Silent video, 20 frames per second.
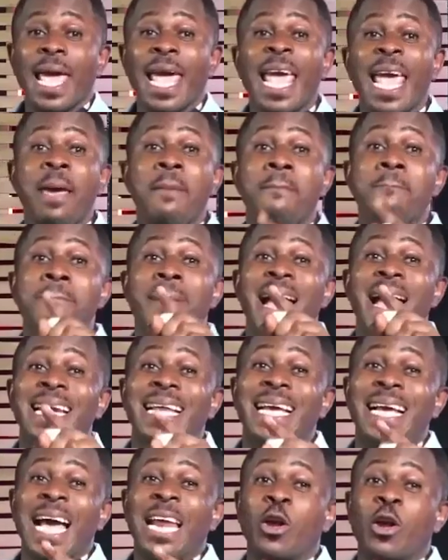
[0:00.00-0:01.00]
a
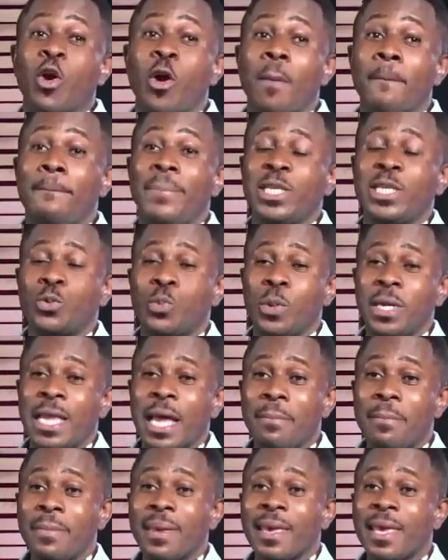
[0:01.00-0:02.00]
man can compete with
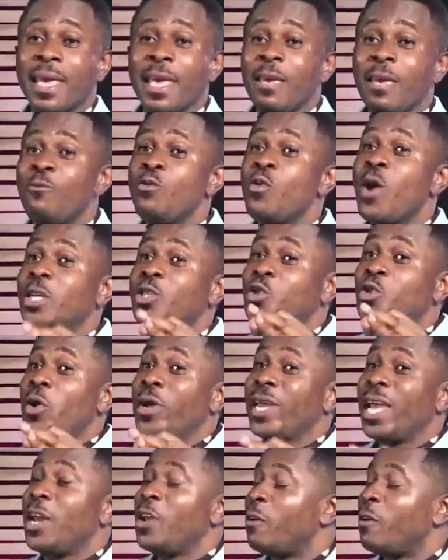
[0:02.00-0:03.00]
them. If you are
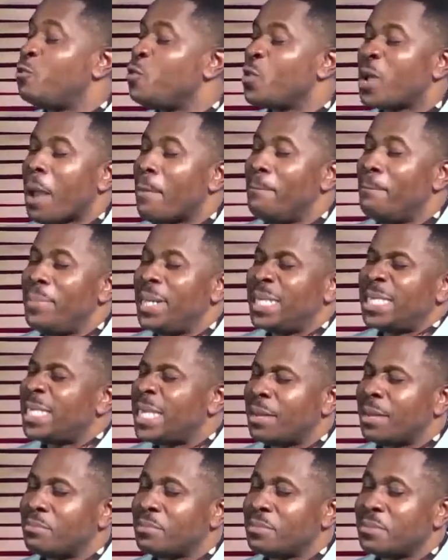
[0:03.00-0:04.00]
strong enough, you can beat
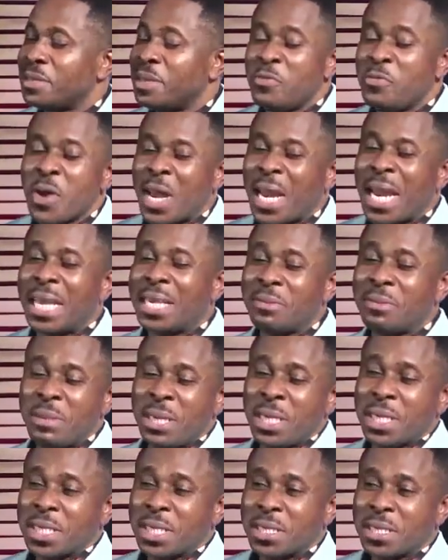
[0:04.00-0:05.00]
them. If you are like
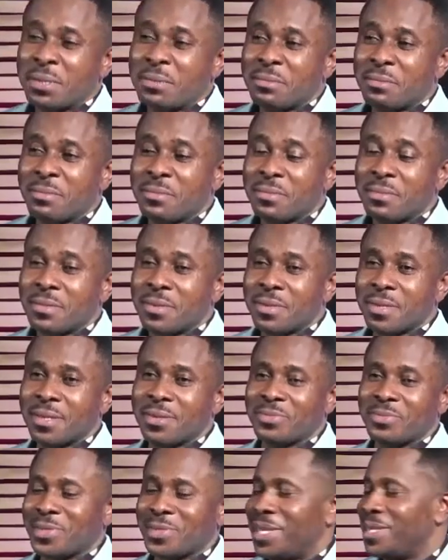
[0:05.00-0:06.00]
me,
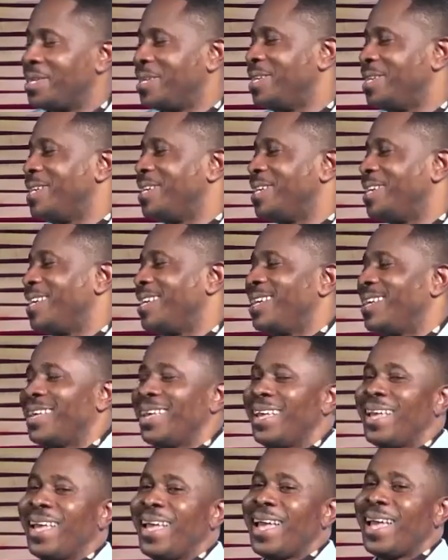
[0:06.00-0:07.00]

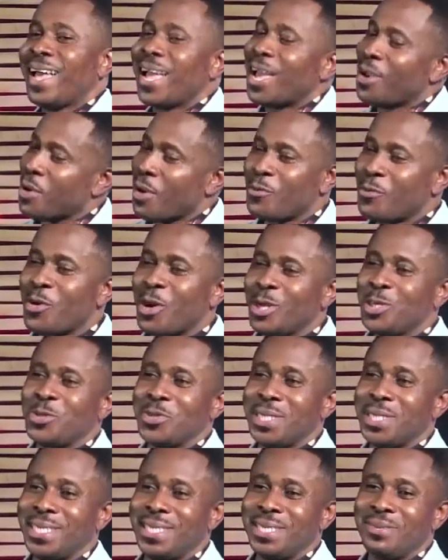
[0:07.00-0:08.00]
and you have gone
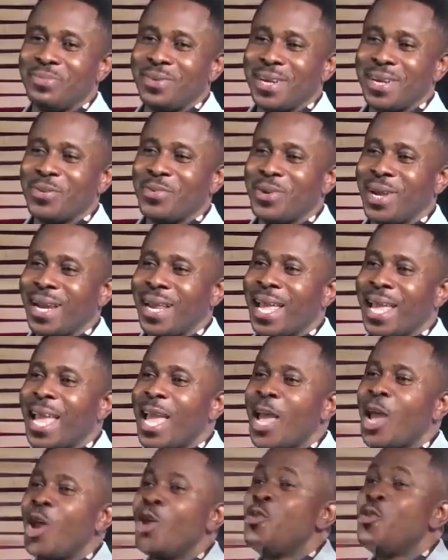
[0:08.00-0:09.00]
to the gym very well,
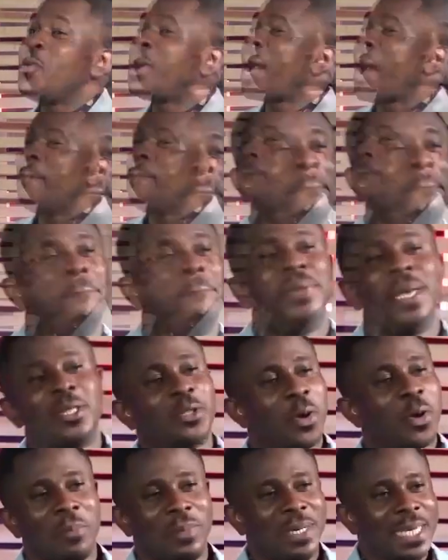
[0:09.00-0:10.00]
you can
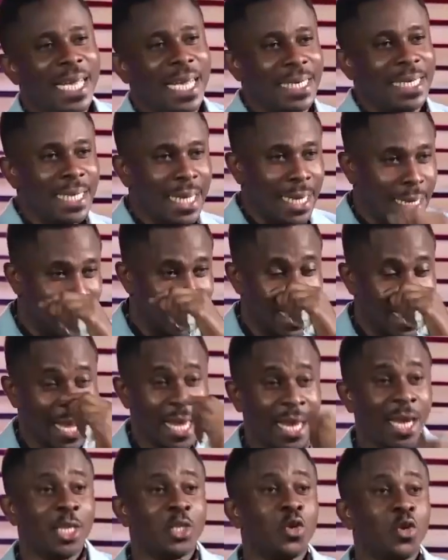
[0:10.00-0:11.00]
beat up the angel
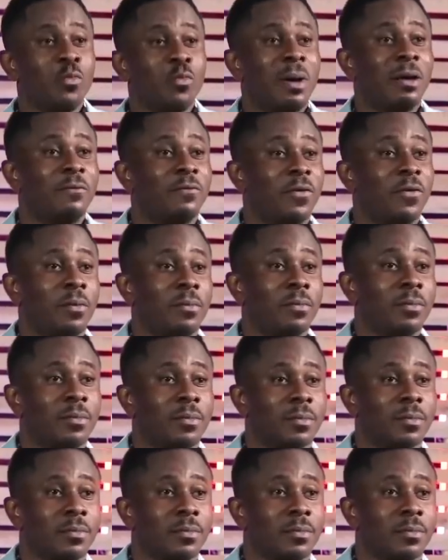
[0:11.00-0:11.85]
in his human form.